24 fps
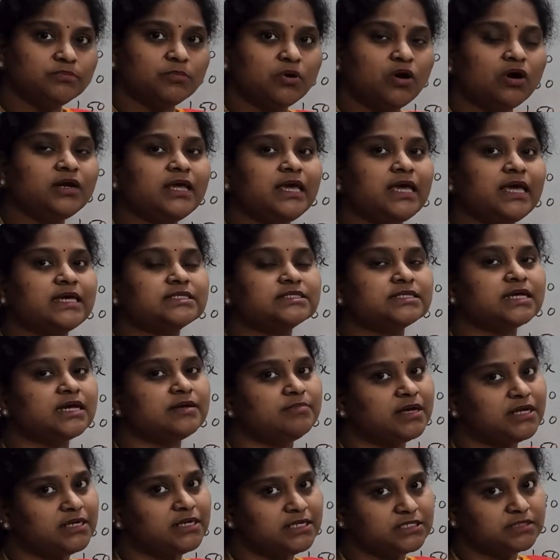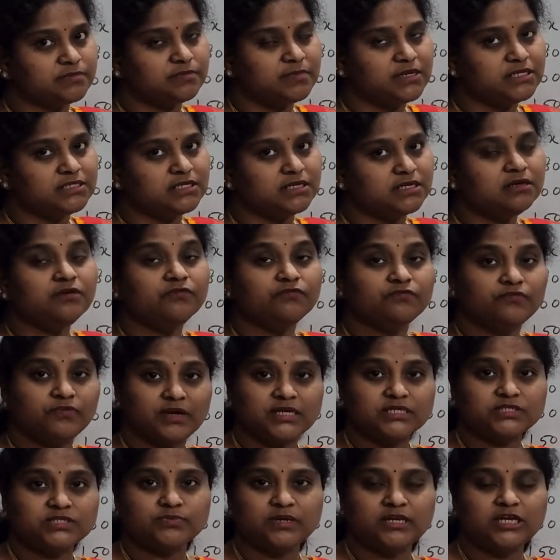mod xi minus median,
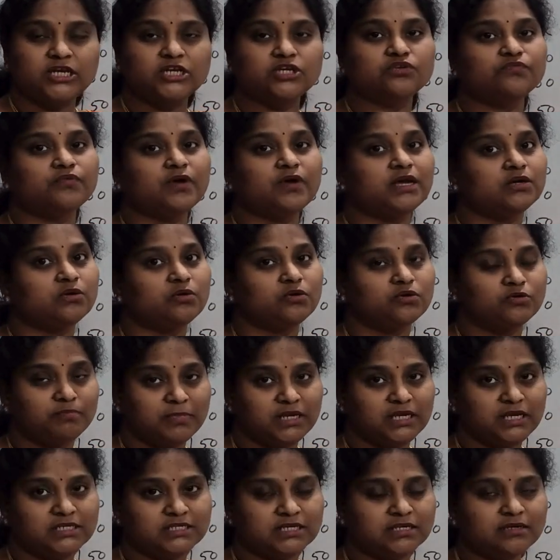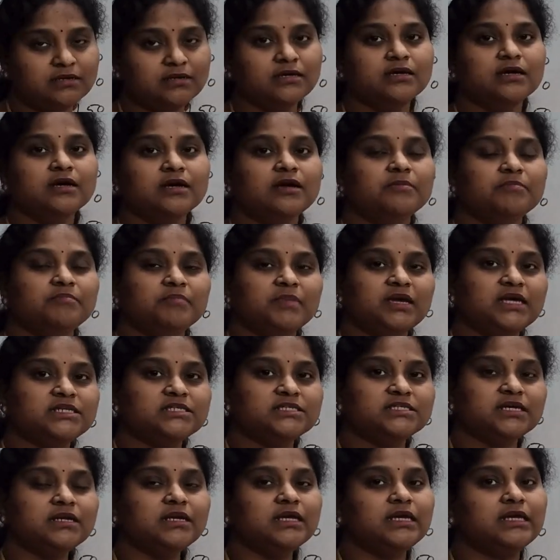first we need to find out median.
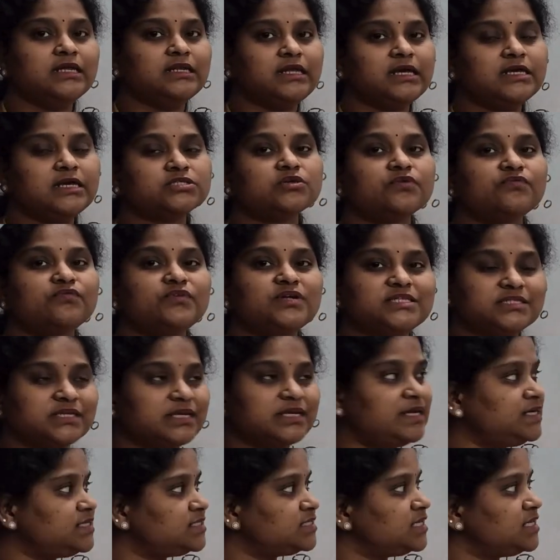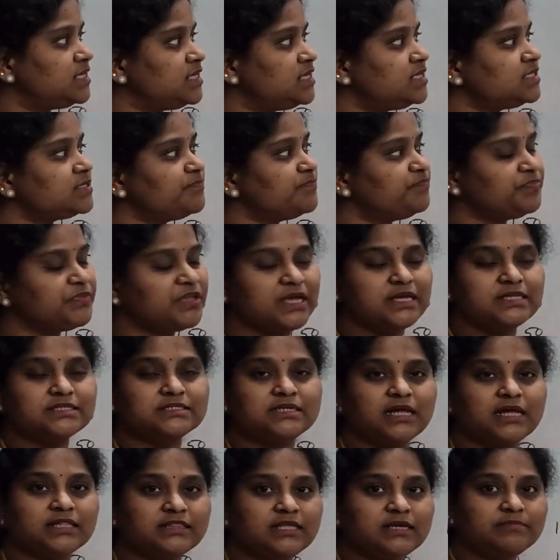Median in case of discrete series is
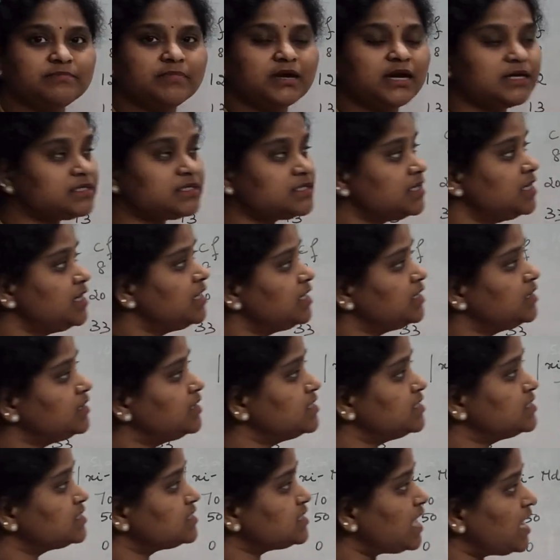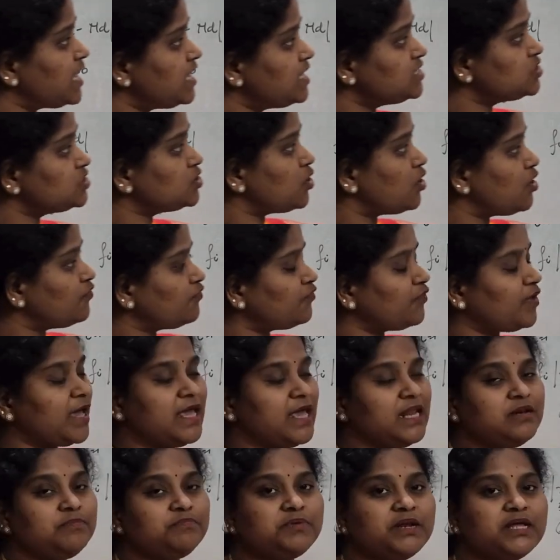nothing but the size of
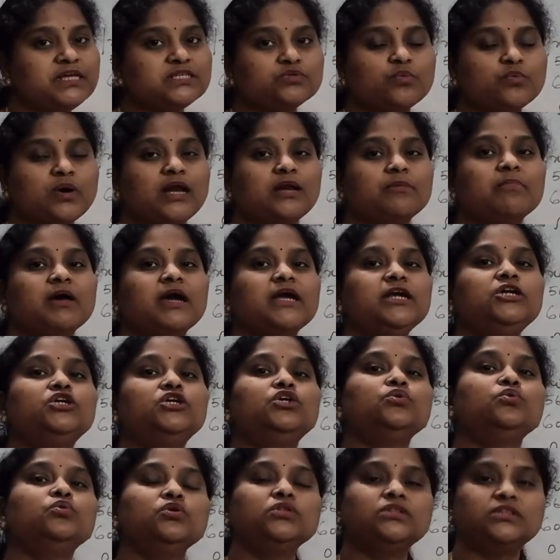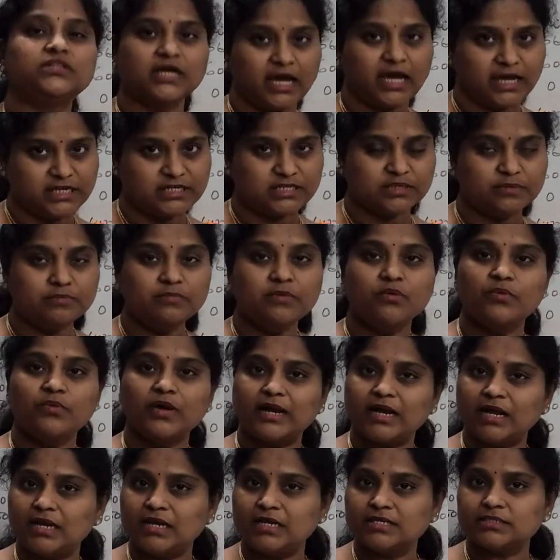n plus 1 by 2th item,
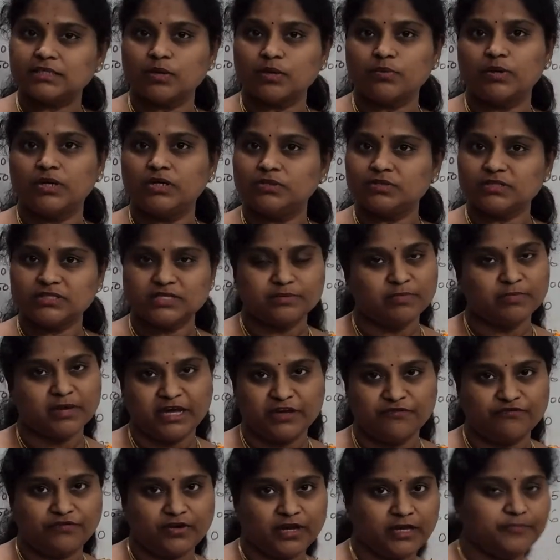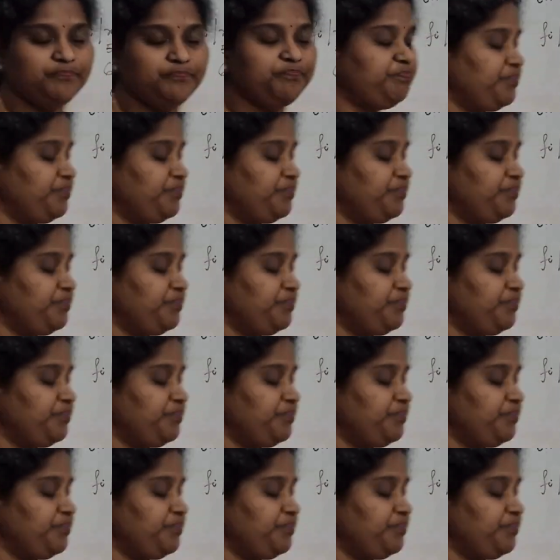where n is equal to sigma fi.